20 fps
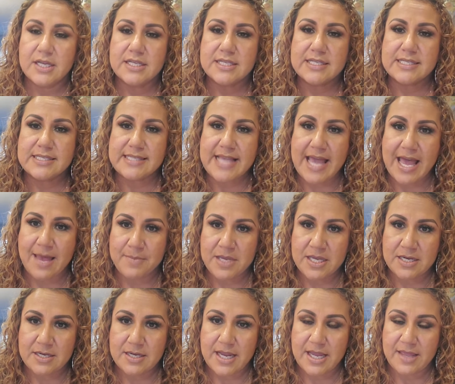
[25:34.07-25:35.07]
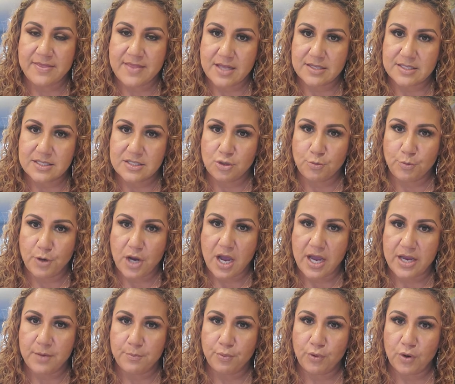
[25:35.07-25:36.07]
Salmon, and that's super
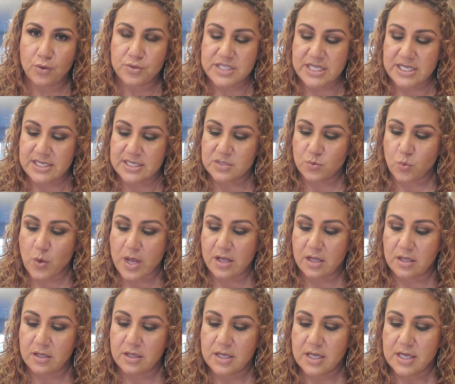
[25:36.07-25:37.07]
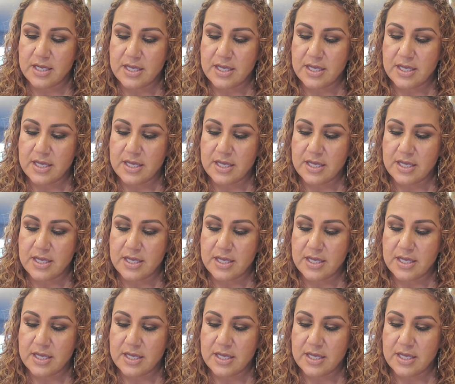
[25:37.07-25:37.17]
high in protein as well.